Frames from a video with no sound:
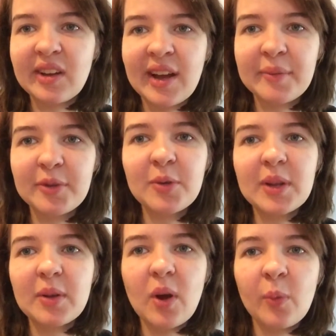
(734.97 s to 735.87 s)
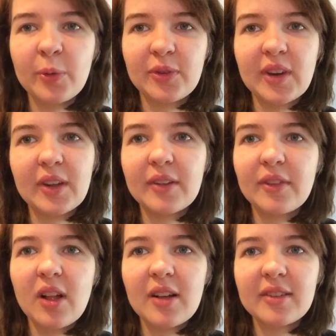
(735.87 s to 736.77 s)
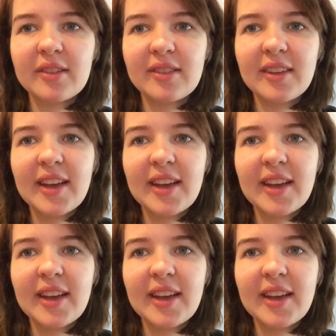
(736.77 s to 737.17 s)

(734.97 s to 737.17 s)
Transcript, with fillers: I'm doing almost daily vlogs.